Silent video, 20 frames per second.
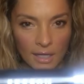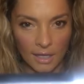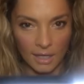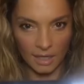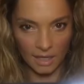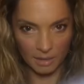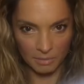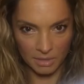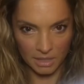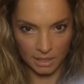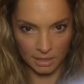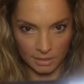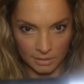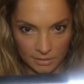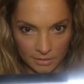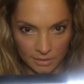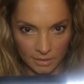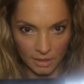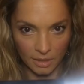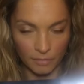I mean,
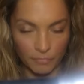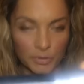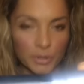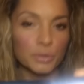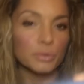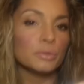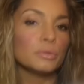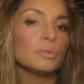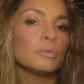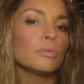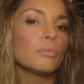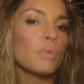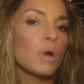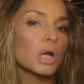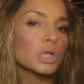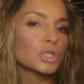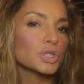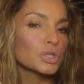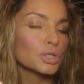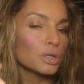if you
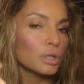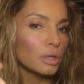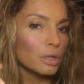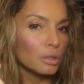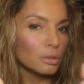watch